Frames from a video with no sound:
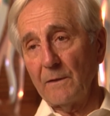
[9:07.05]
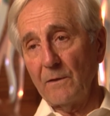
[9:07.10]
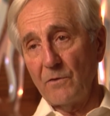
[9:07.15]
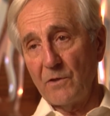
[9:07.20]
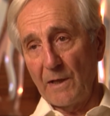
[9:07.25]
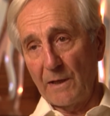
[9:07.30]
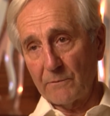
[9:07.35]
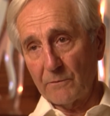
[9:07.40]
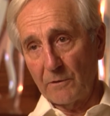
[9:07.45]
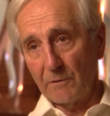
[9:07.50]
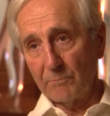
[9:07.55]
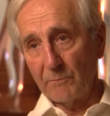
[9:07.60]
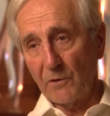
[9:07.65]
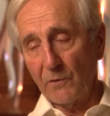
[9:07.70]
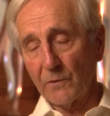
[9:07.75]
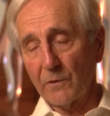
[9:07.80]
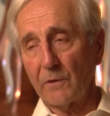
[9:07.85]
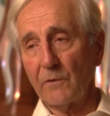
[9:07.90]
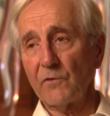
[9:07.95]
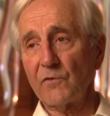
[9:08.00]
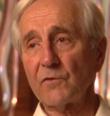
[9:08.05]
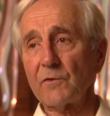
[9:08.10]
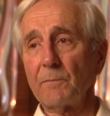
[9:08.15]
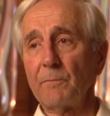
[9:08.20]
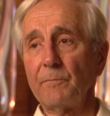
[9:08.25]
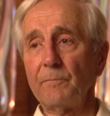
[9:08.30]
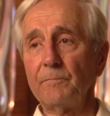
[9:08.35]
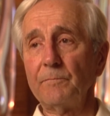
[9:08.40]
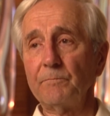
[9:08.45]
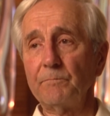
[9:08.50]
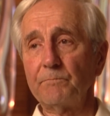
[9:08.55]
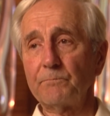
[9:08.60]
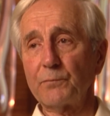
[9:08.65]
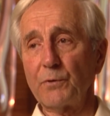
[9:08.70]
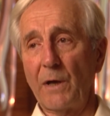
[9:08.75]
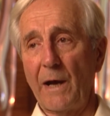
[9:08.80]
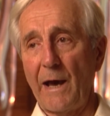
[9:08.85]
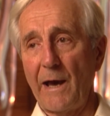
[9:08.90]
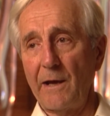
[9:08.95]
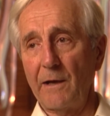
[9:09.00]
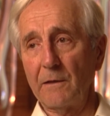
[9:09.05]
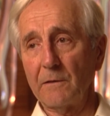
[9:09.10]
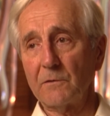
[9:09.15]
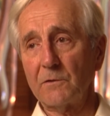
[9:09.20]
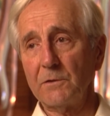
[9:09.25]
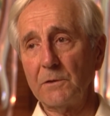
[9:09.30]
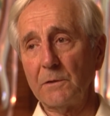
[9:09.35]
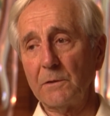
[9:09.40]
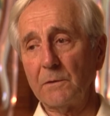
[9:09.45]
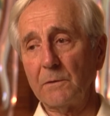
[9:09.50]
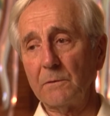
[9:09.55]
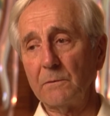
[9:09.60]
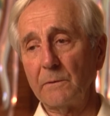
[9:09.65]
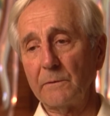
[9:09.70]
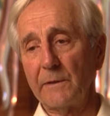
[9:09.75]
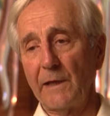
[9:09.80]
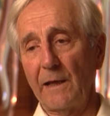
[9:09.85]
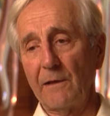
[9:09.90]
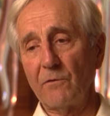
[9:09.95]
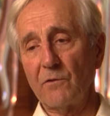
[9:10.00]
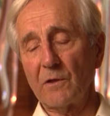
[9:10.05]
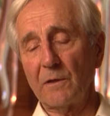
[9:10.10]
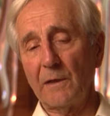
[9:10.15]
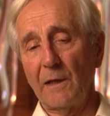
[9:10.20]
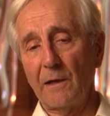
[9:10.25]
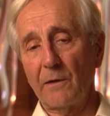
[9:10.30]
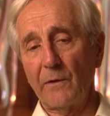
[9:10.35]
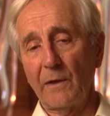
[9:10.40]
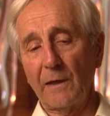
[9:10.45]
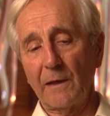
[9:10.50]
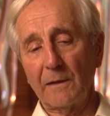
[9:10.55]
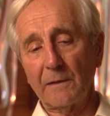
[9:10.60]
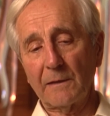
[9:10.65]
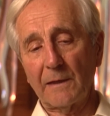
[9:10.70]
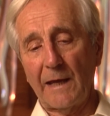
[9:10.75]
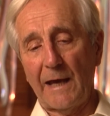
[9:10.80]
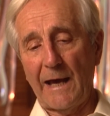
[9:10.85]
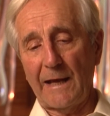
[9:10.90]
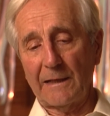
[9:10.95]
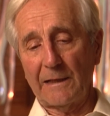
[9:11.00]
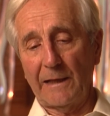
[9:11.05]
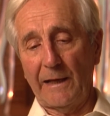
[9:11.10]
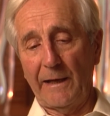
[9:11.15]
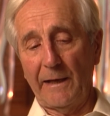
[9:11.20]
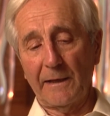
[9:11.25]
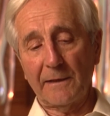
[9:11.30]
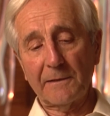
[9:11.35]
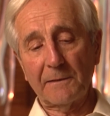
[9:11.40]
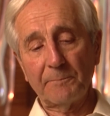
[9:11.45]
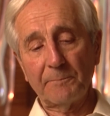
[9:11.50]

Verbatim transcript: General Motors, prior to engineering in Cadillac,